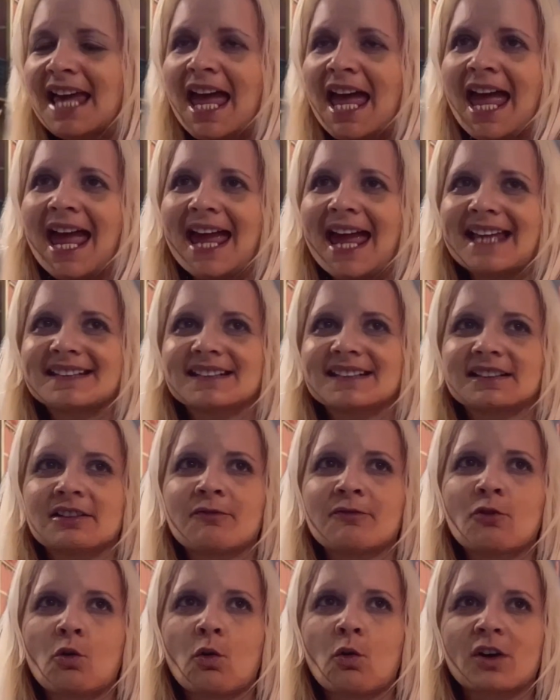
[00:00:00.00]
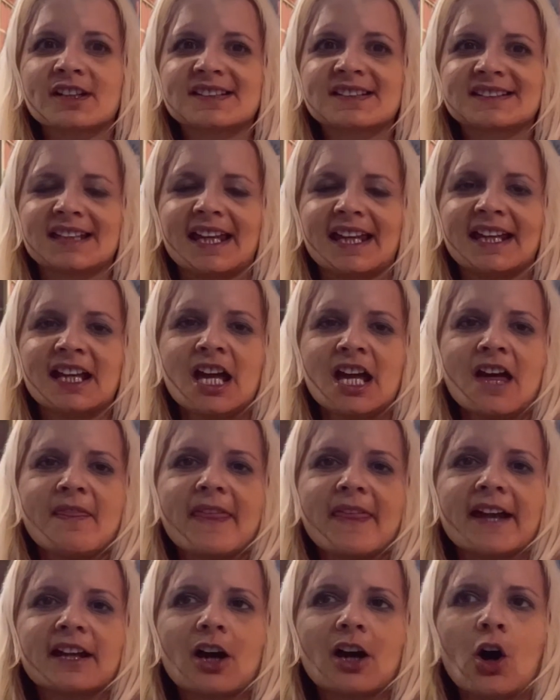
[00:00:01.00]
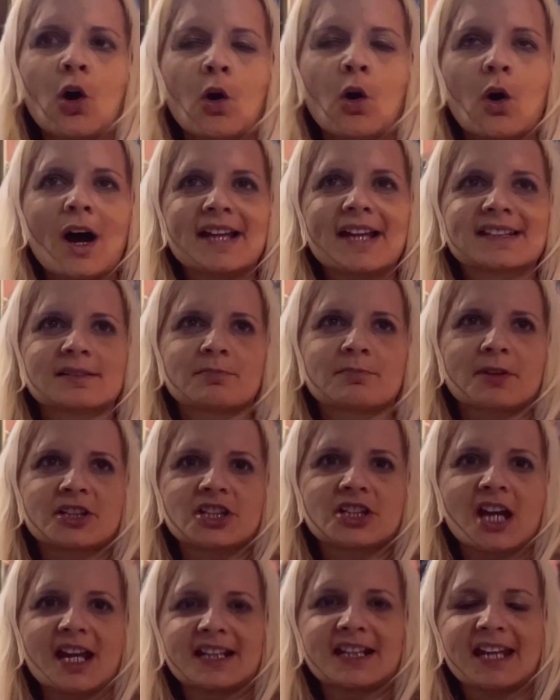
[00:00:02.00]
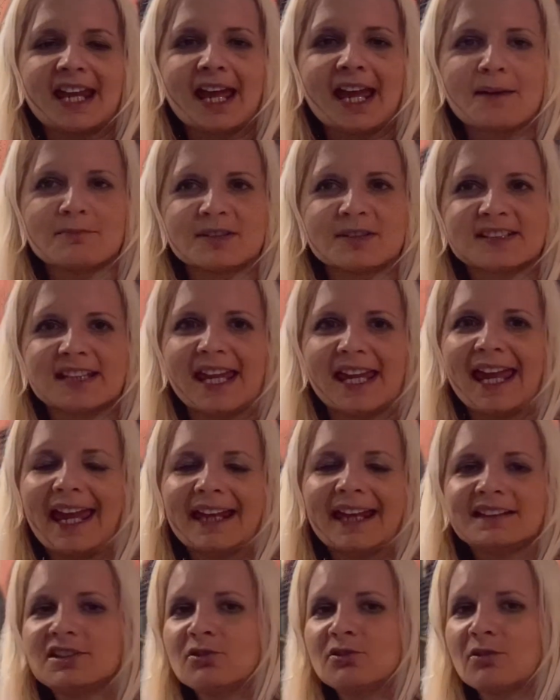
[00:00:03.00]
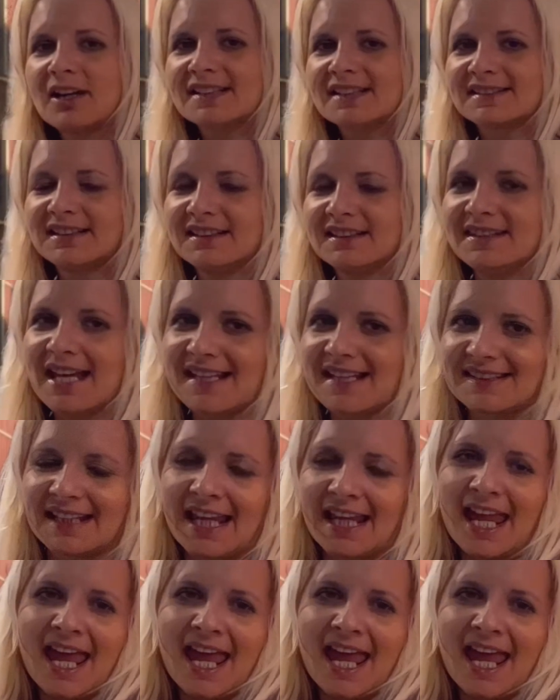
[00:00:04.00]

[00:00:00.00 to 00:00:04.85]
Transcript: and then of course saying that, Azerbaijani embassy and US did nothing,